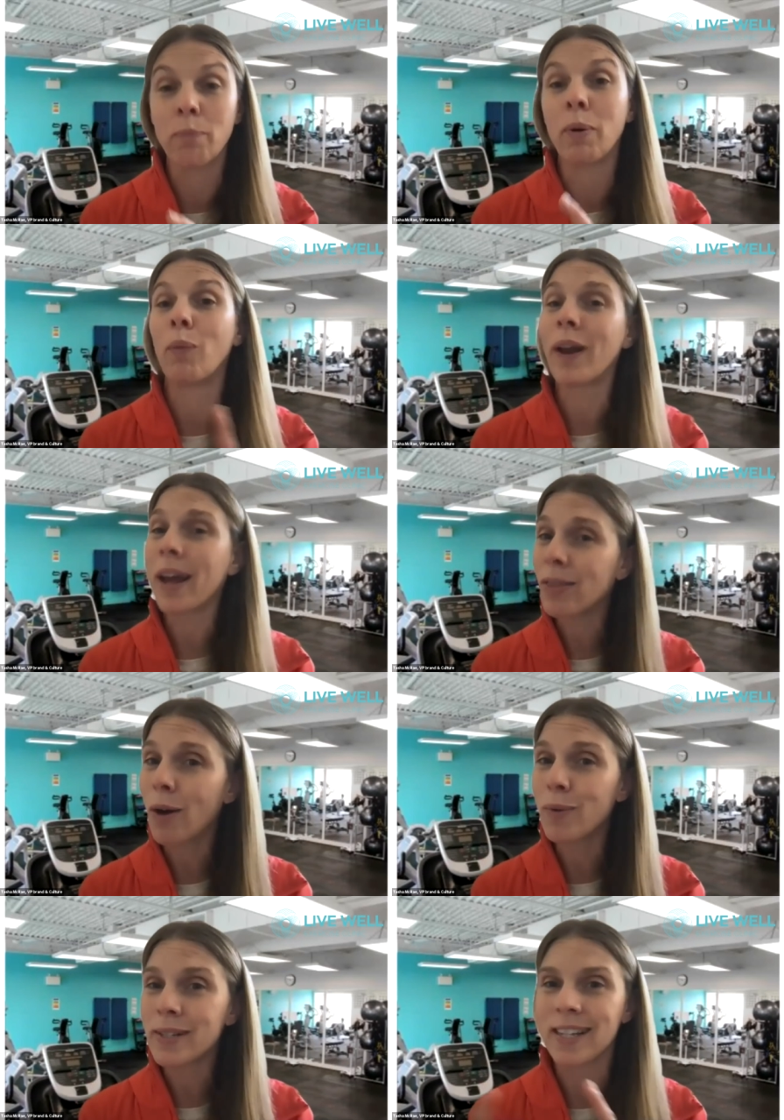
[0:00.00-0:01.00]
But what I
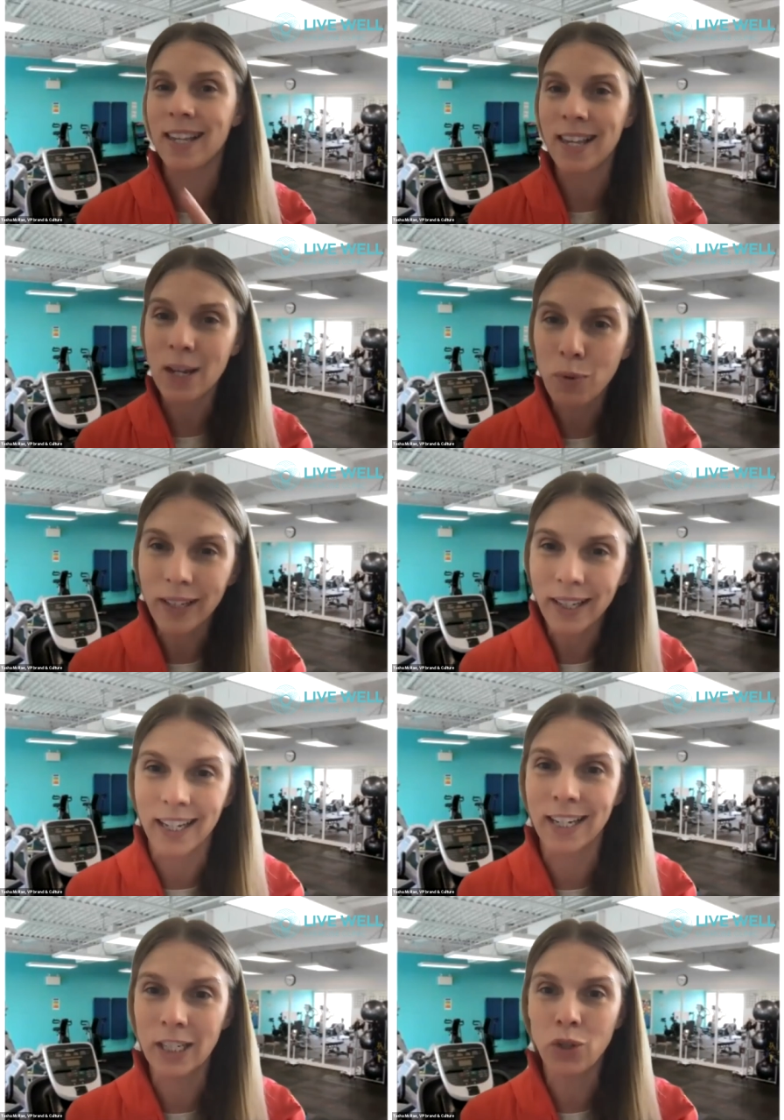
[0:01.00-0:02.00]
thought was equally
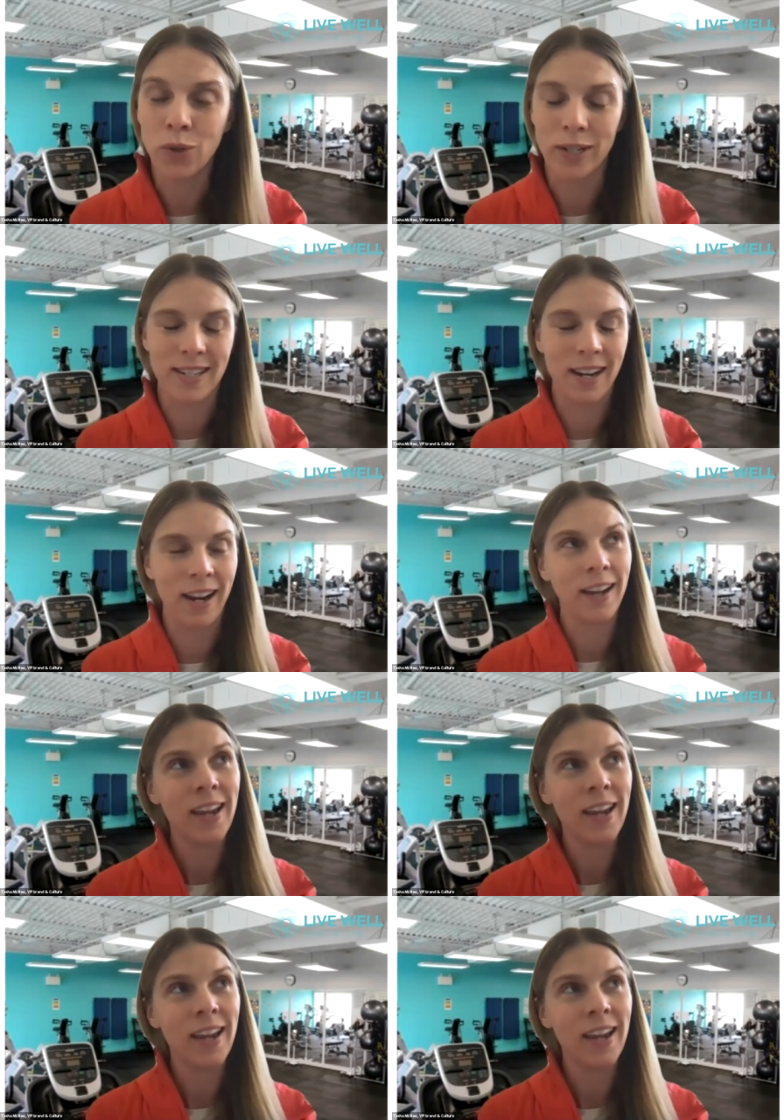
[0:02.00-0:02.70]
interesting